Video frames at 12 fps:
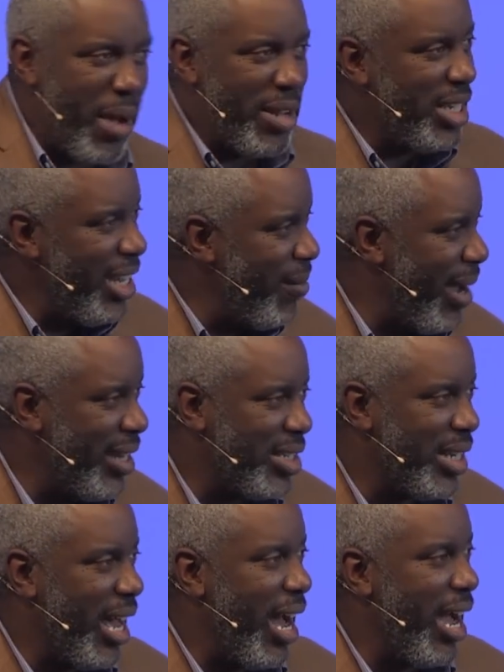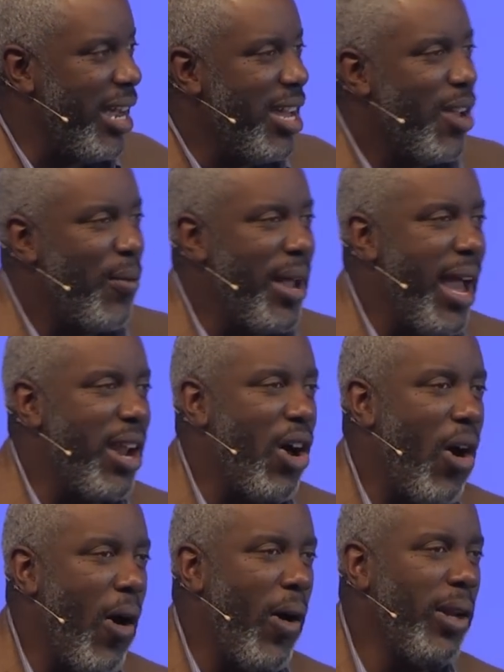my teammates and I, we had
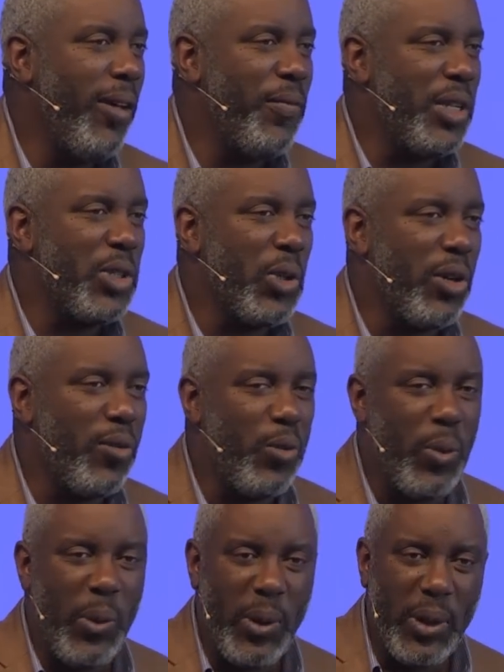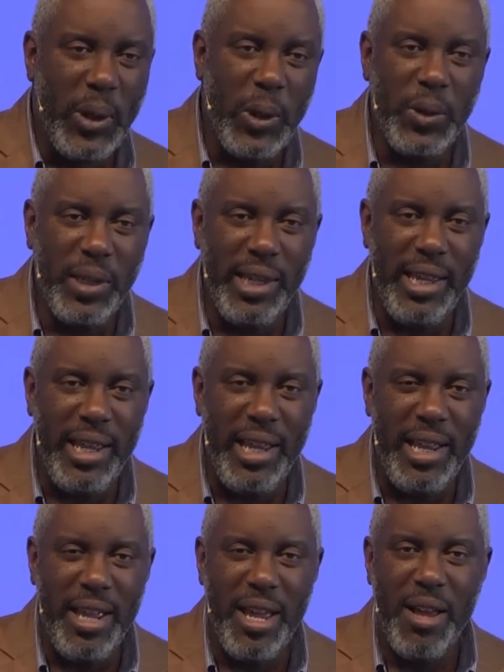all of the sort of
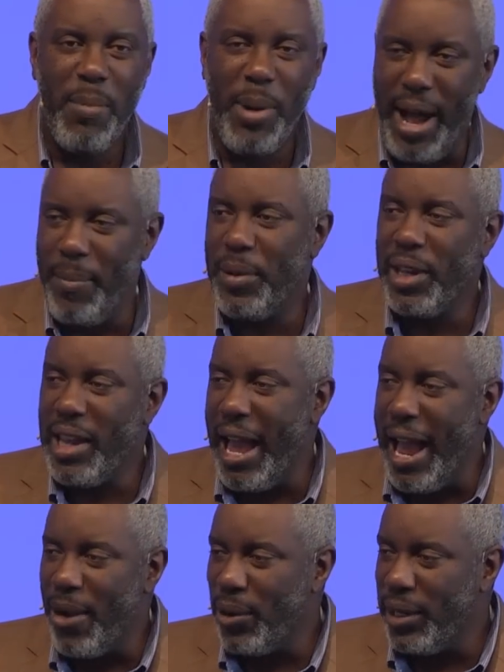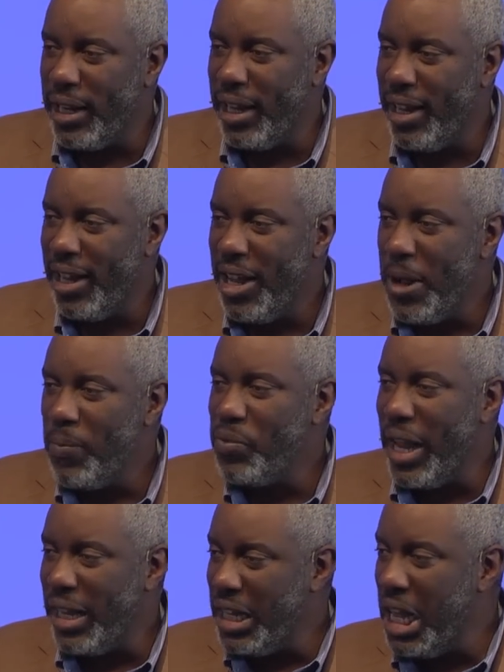worldly popularity
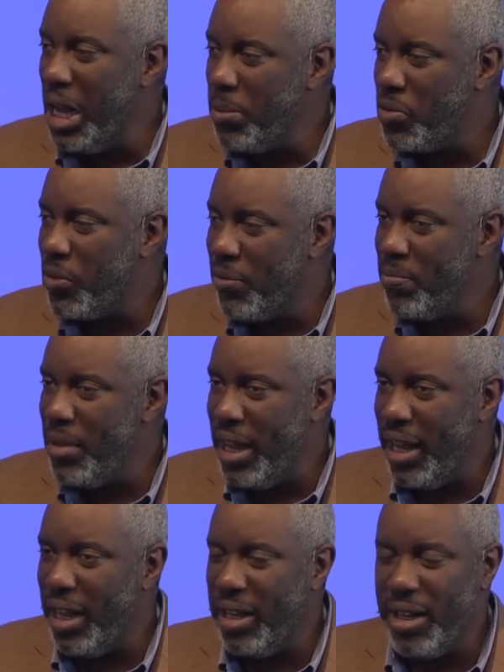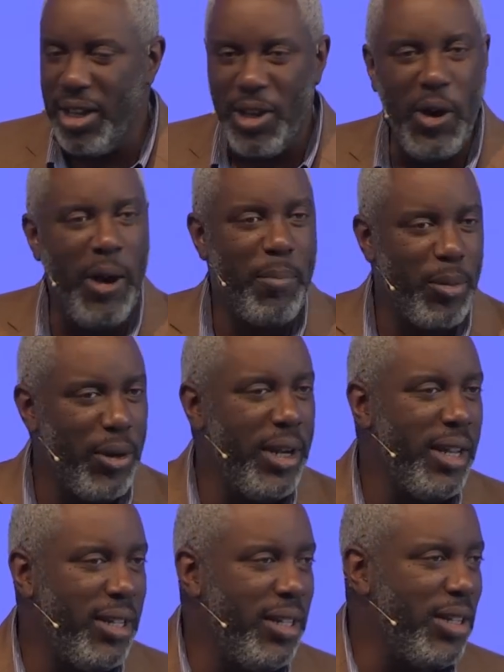that comes from being, you know, a
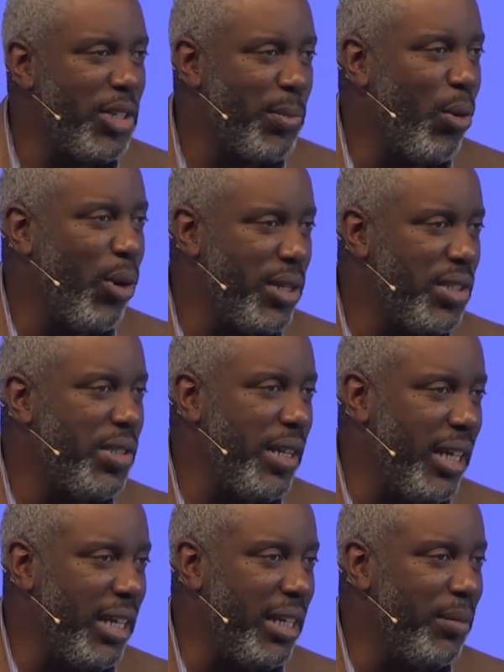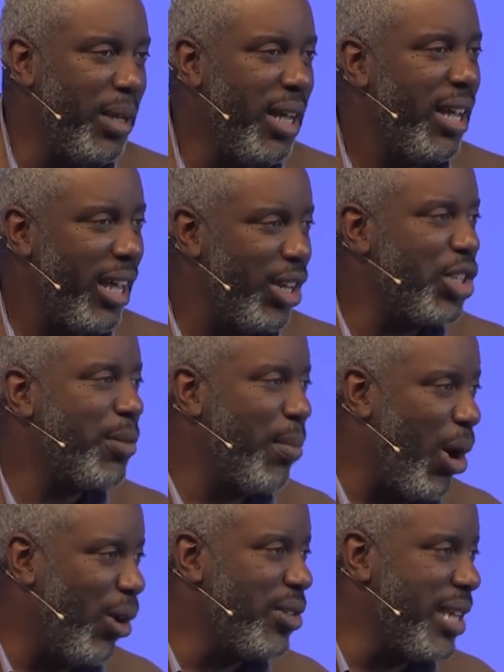pretty good sports team in a
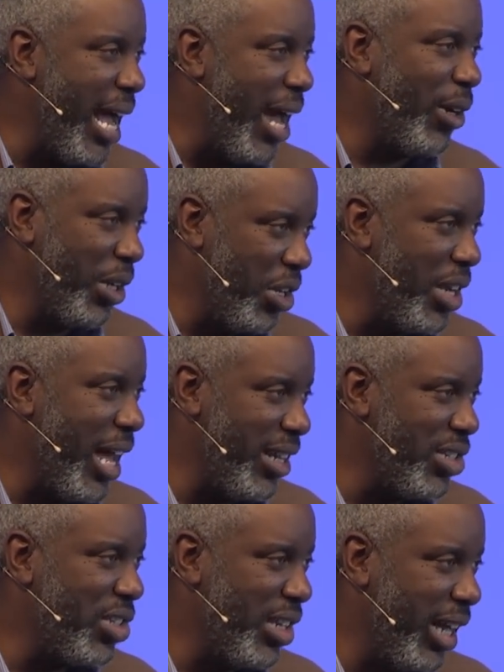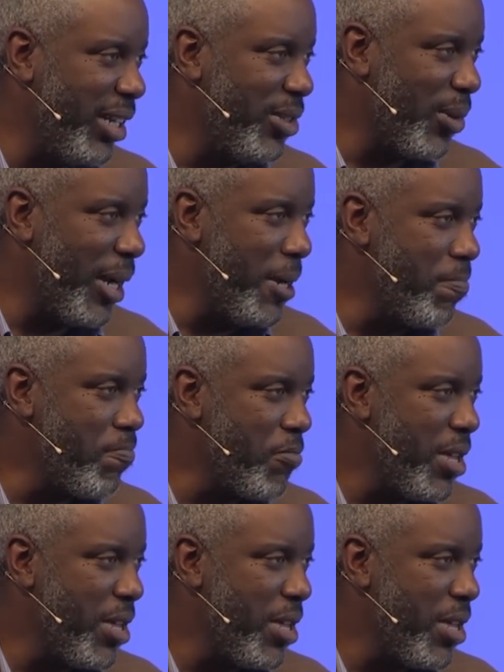small town in the United States, right?